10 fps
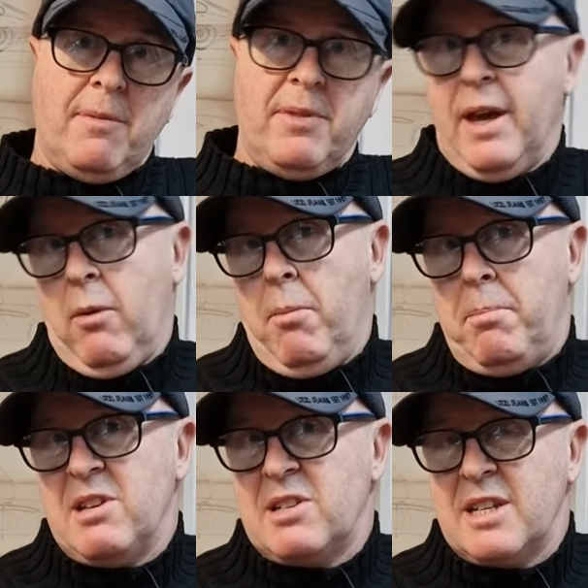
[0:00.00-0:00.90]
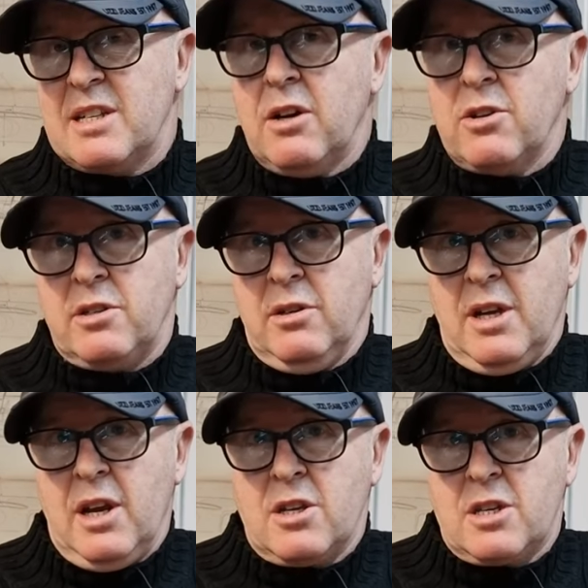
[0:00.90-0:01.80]
That would be a disaster.
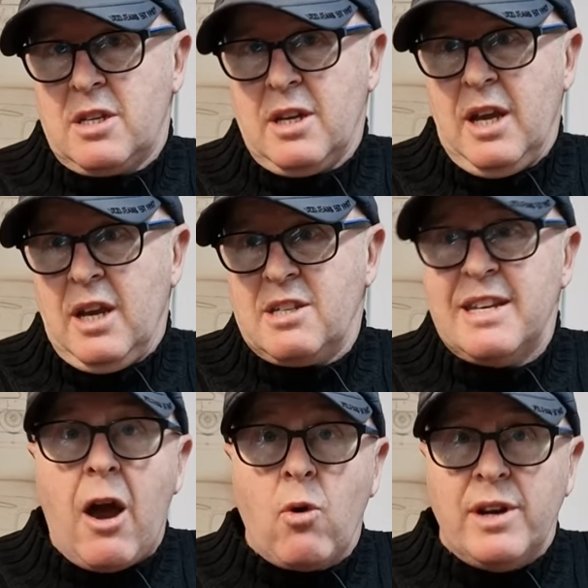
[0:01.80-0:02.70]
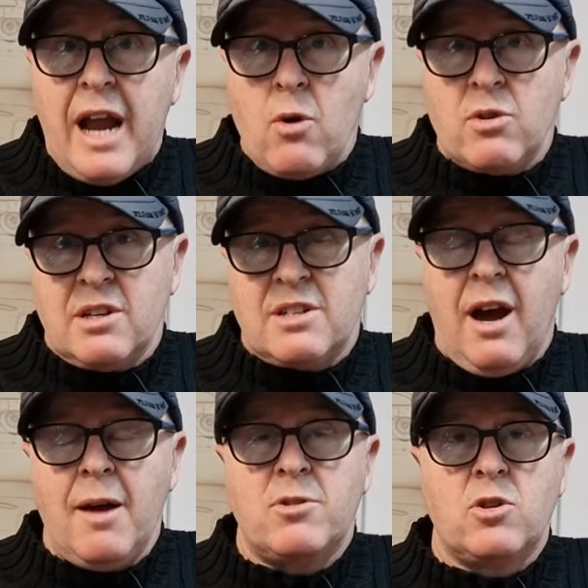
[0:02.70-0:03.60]
It is now is the
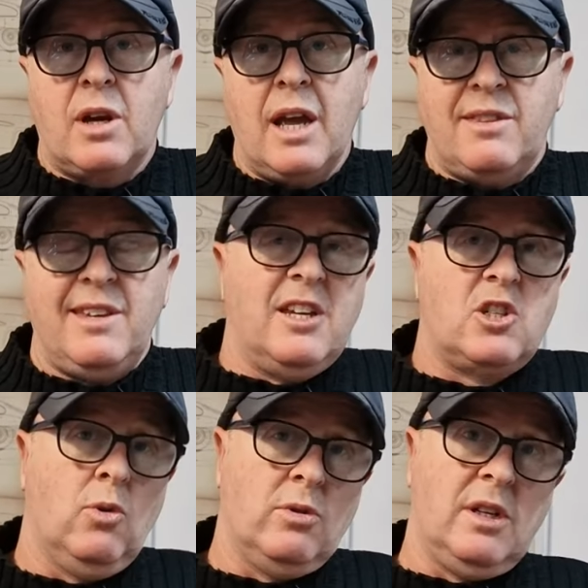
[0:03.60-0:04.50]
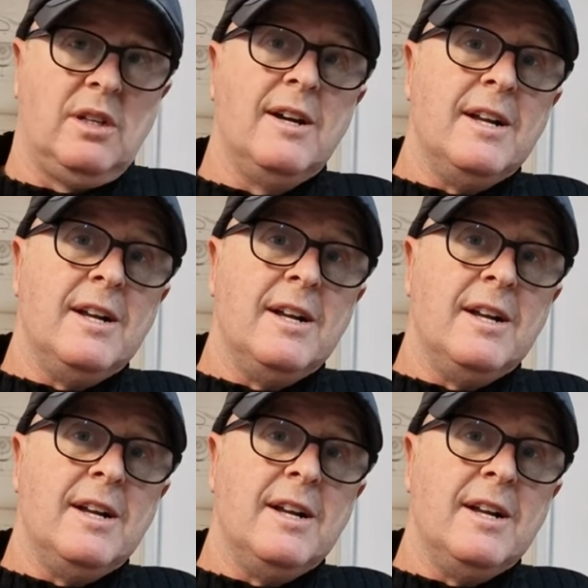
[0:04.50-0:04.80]
time to get things sorted.